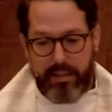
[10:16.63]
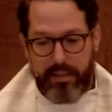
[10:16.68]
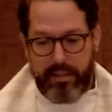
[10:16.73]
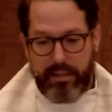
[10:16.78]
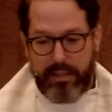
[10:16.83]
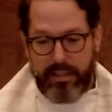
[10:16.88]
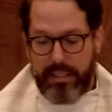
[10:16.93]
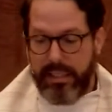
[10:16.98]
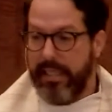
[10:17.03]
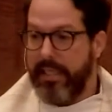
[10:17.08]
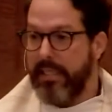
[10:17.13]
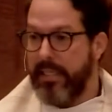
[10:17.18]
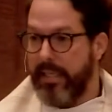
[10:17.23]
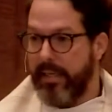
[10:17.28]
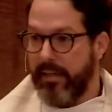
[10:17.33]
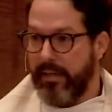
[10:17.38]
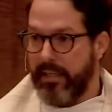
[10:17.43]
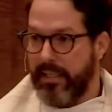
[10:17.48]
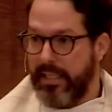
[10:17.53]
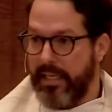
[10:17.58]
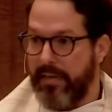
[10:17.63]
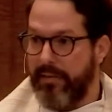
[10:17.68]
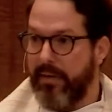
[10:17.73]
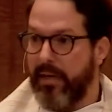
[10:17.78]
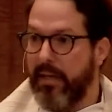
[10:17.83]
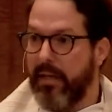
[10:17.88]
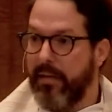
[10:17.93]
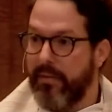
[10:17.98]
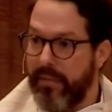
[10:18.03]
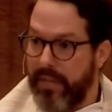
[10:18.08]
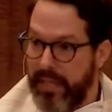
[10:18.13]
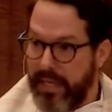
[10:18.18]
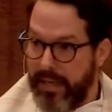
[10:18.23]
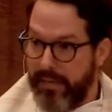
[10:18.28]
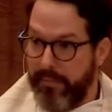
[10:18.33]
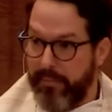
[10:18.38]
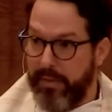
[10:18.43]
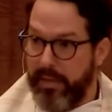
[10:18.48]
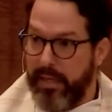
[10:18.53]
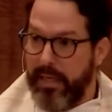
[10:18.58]
He's here to save all of
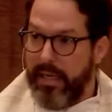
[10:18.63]
them.